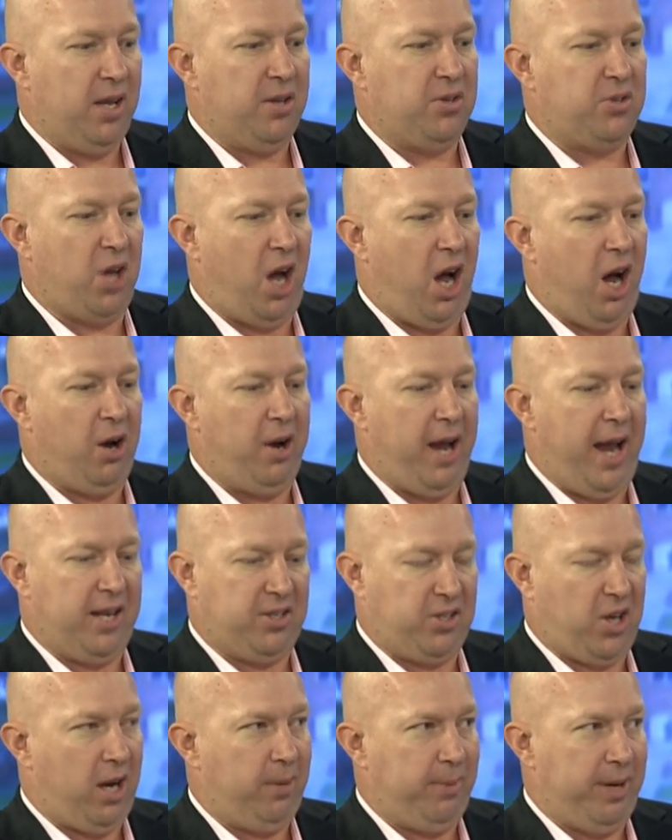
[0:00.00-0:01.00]
So
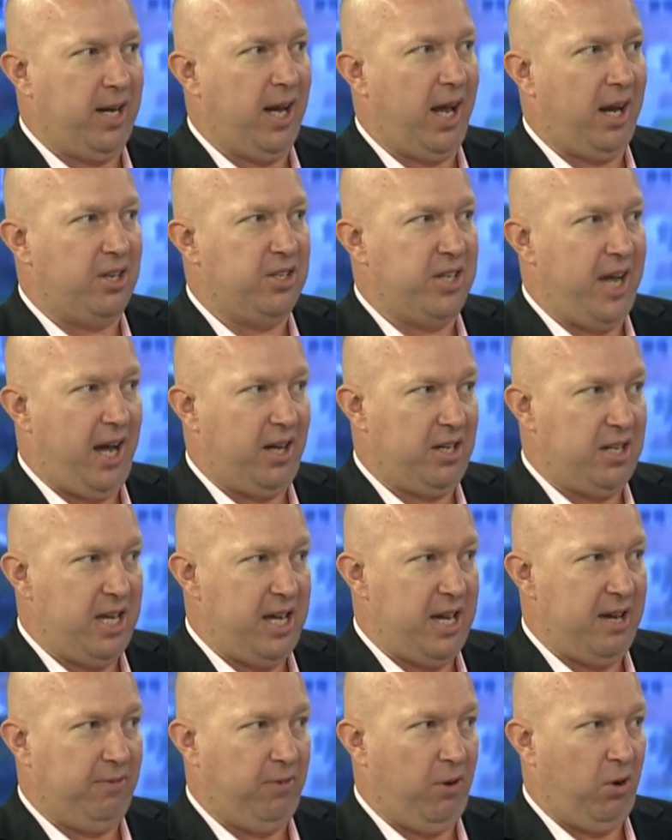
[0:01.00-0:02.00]
it's going to be another down
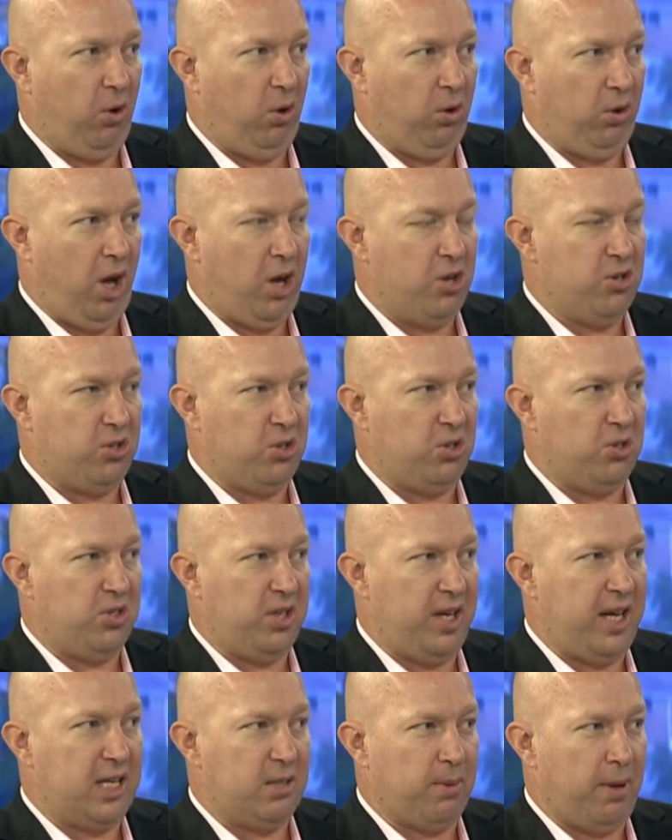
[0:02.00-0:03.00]
year for those two
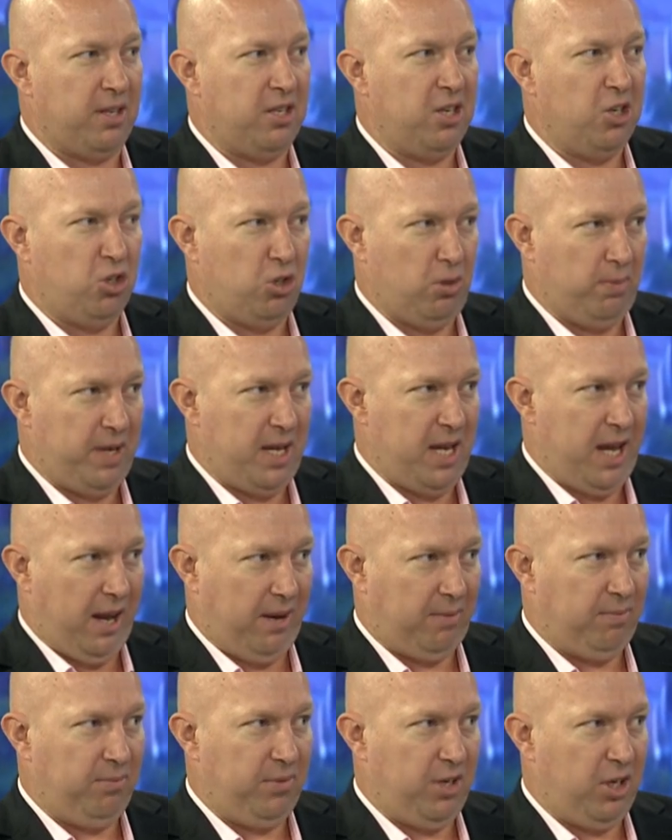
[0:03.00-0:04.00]
cities, but this should be
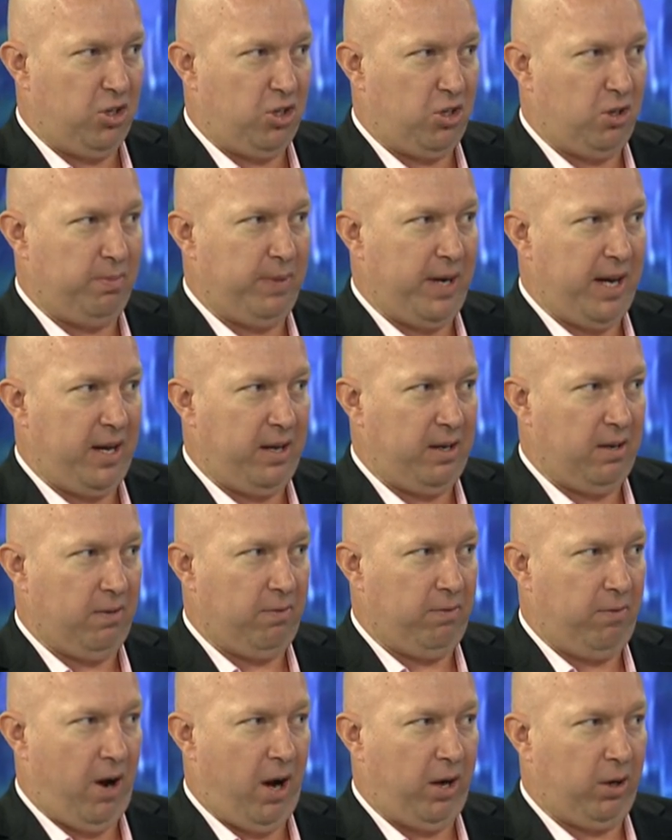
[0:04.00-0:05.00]
it. This should be the
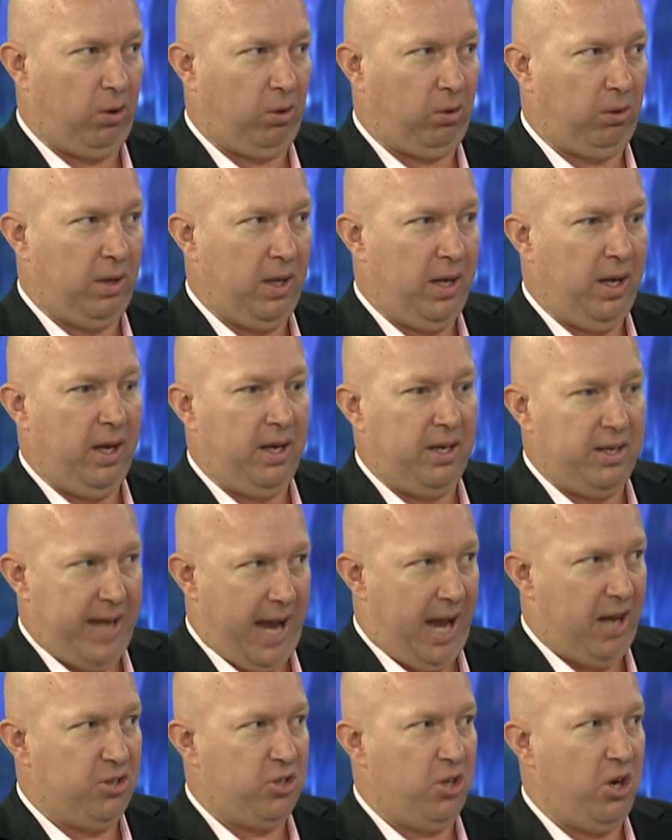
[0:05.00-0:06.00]
final
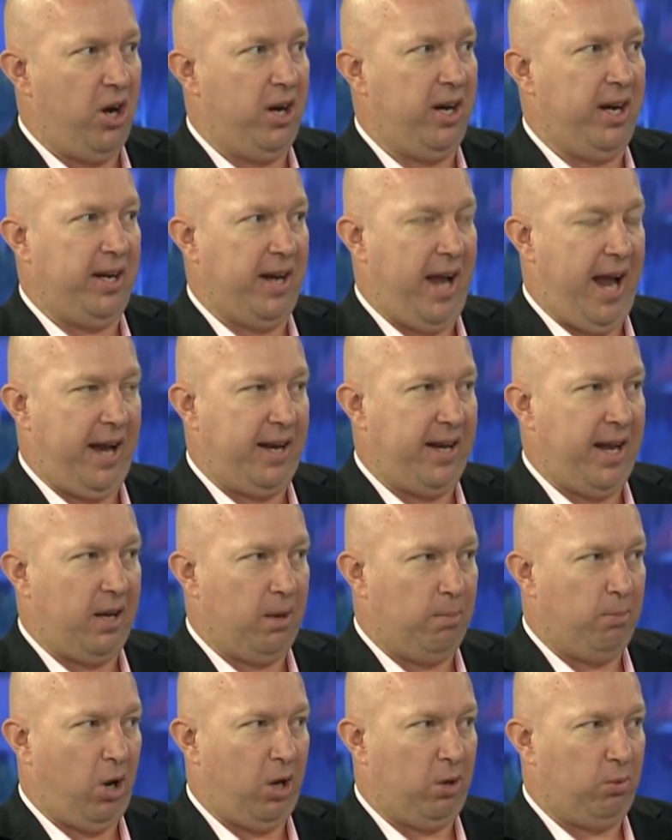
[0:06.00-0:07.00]
downturn, and then
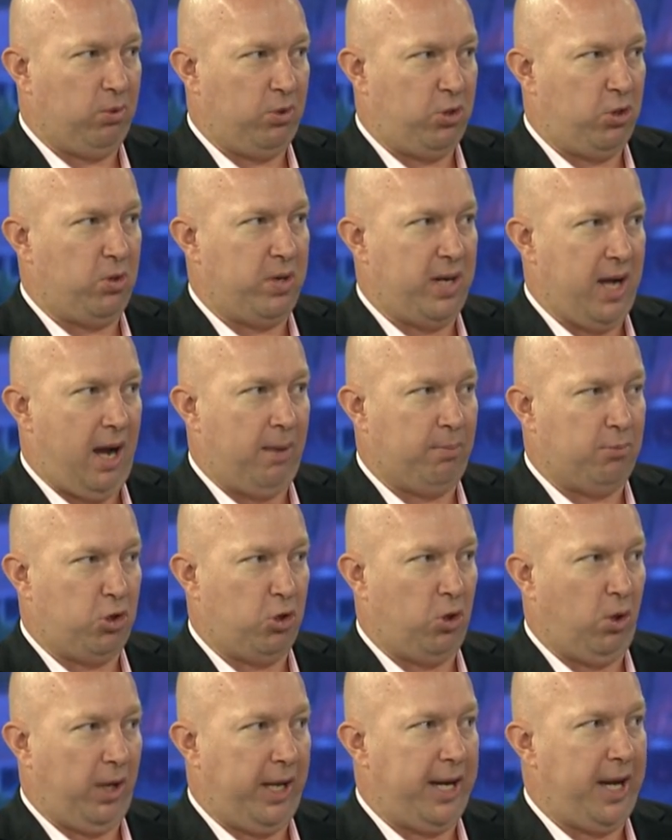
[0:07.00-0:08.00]
the bottom should come
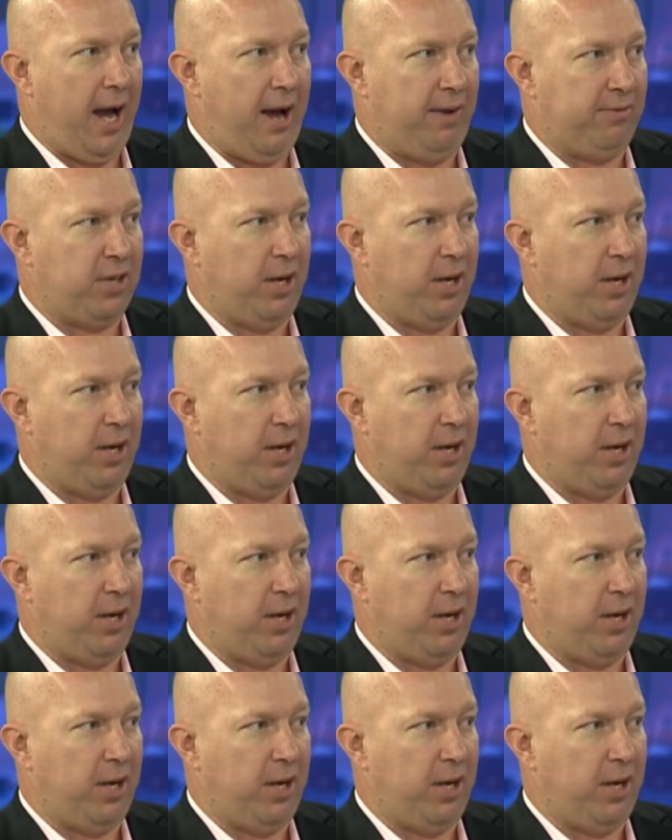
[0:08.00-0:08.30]
shortly after.